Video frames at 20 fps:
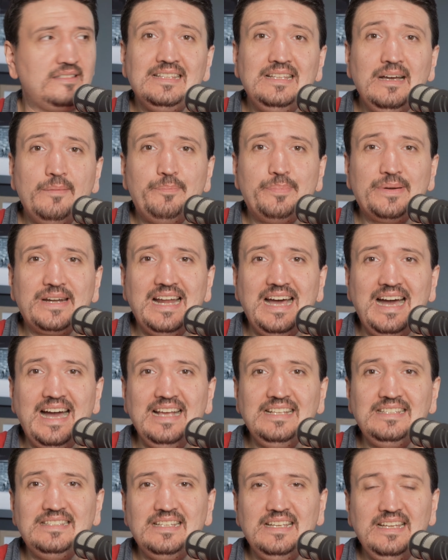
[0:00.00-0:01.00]
The
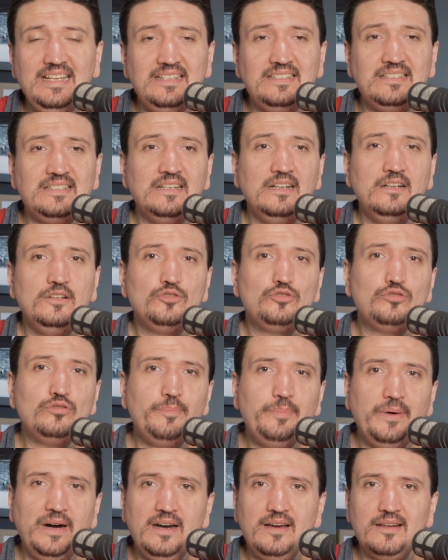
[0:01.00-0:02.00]
price, it's
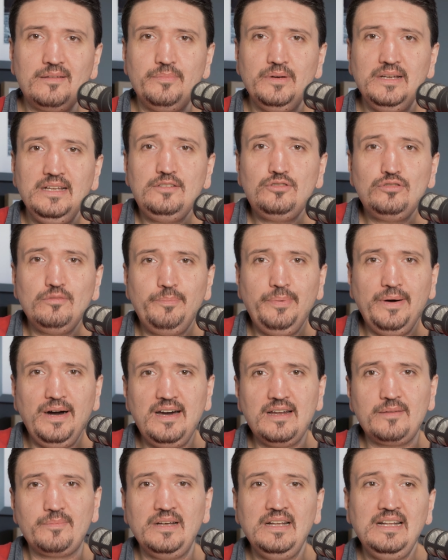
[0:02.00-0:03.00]
superb. It's
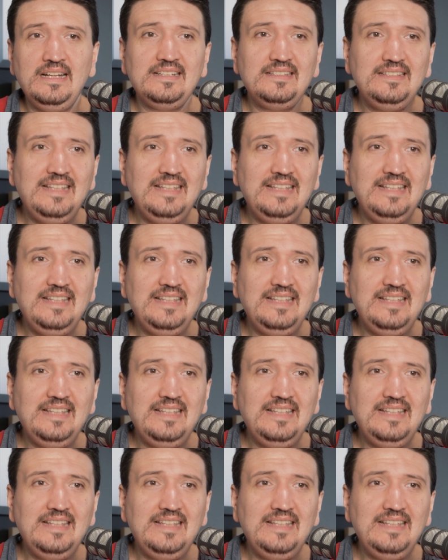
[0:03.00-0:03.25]
superb.